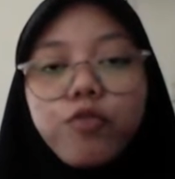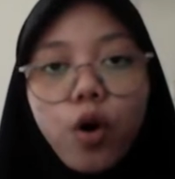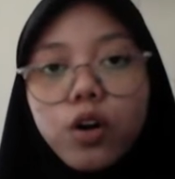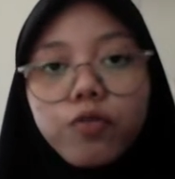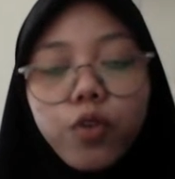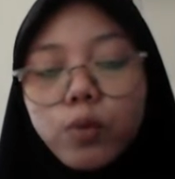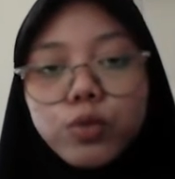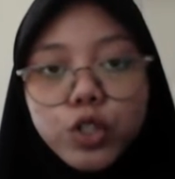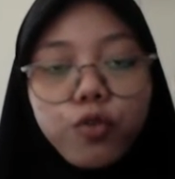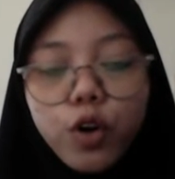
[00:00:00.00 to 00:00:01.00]
for
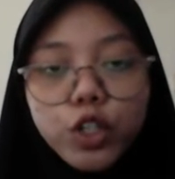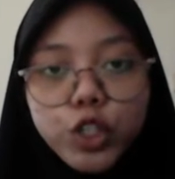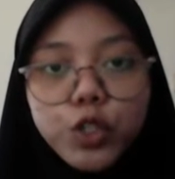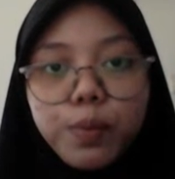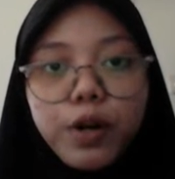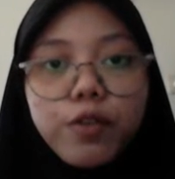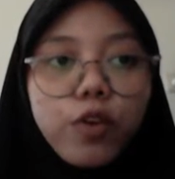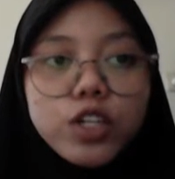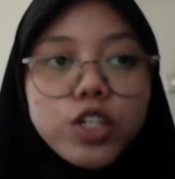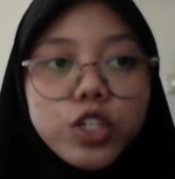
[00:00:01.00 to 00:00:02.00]
human,
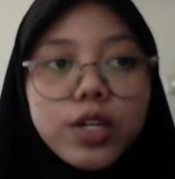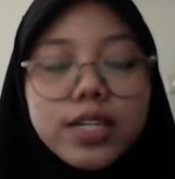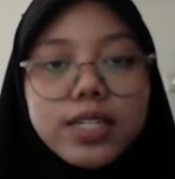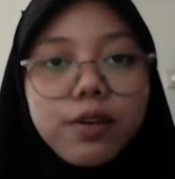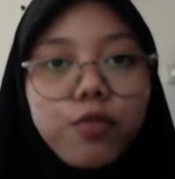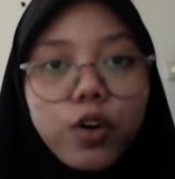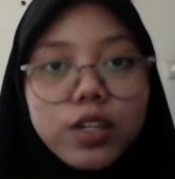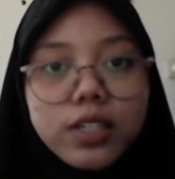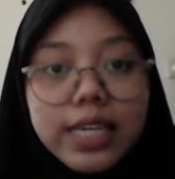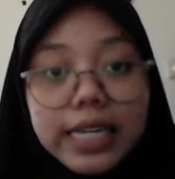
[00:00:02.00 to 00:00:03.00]
for students and for
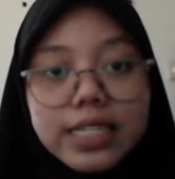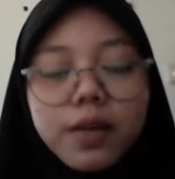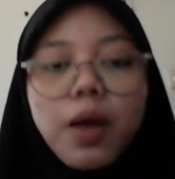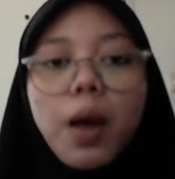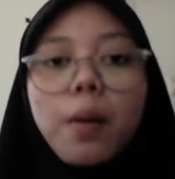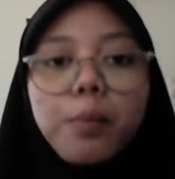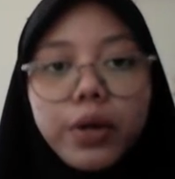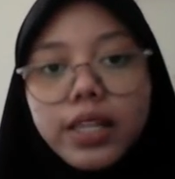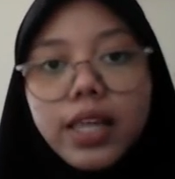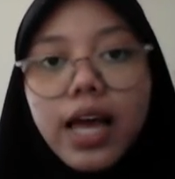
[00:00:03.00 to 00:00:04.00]
kids.
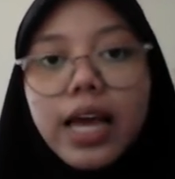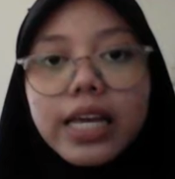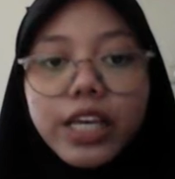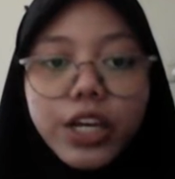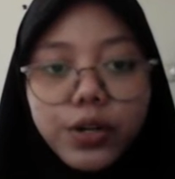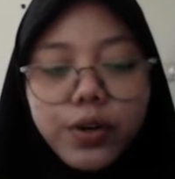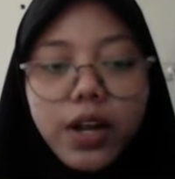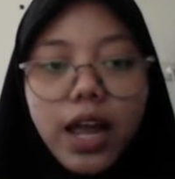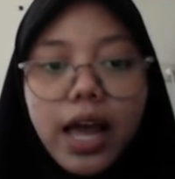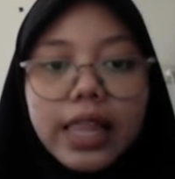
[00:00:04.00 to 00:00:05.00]
But
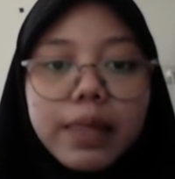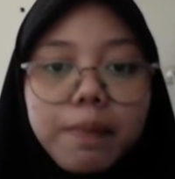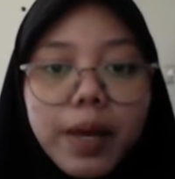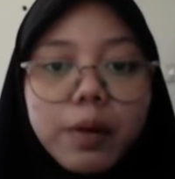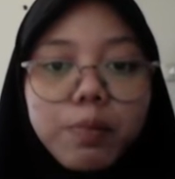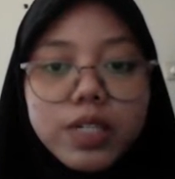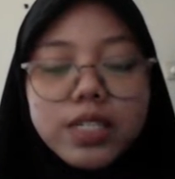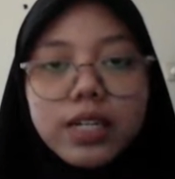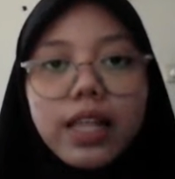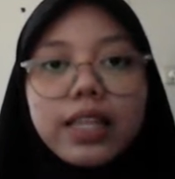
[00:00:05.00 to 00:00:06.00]
here, the main
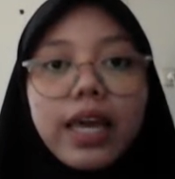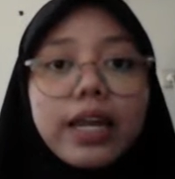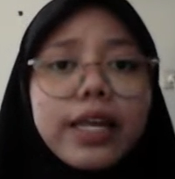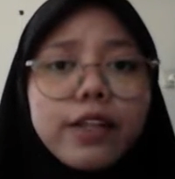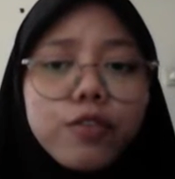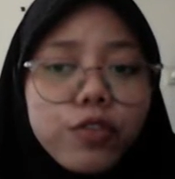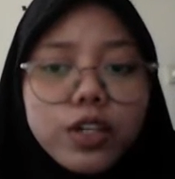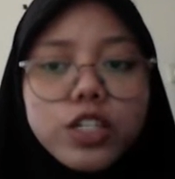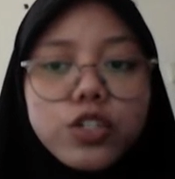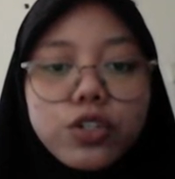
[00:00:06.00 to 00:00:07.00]
person that can
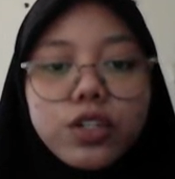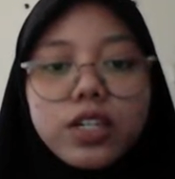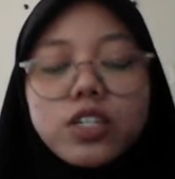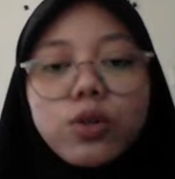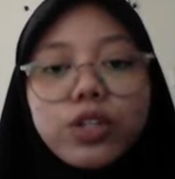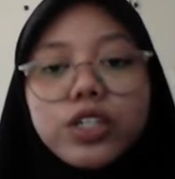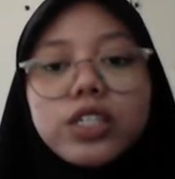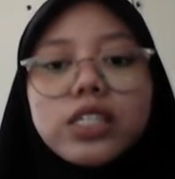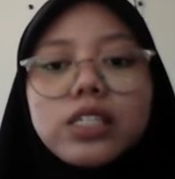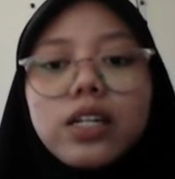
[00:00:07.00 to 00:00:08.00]
influence students to learn
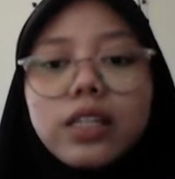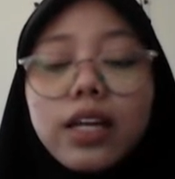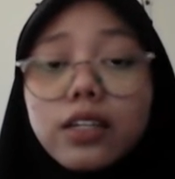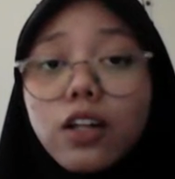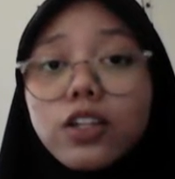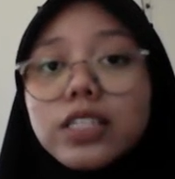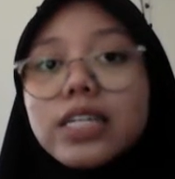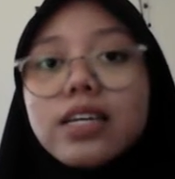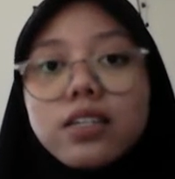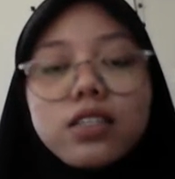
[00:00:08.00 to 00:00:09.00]
digital
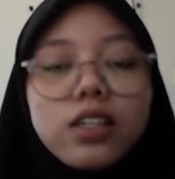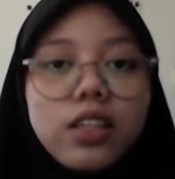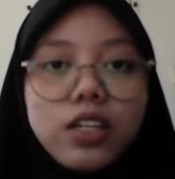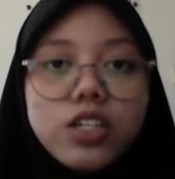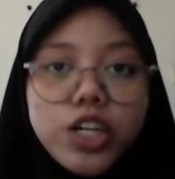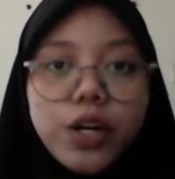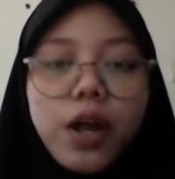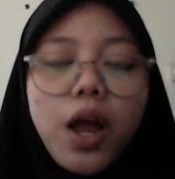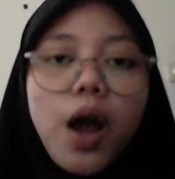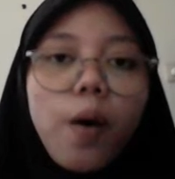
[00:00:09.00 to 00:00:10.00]
technology is the teacher.
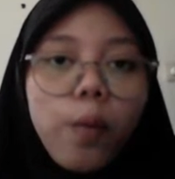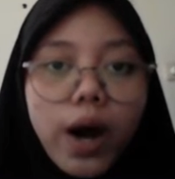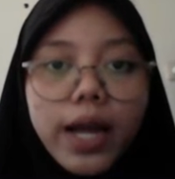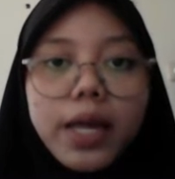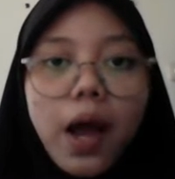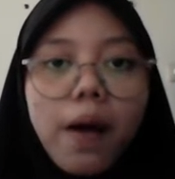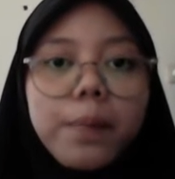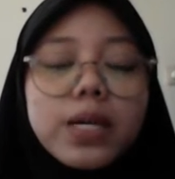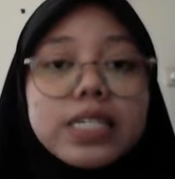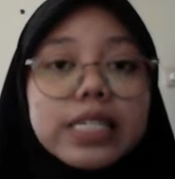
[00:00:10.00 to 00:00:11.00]
Why?
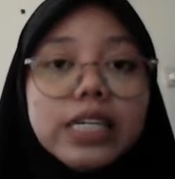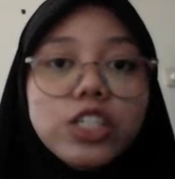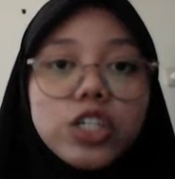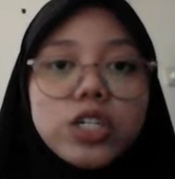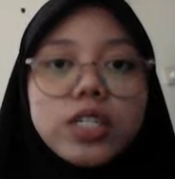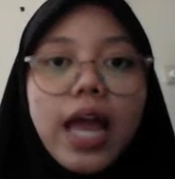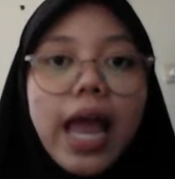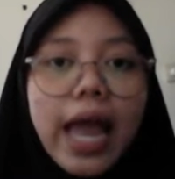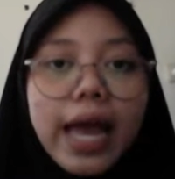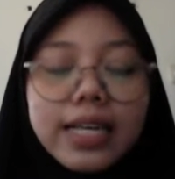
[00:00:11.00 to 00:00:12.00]
Because teachers
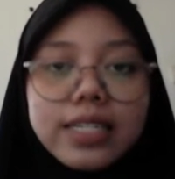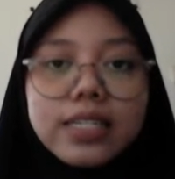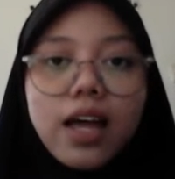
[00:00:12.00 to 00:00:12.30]
has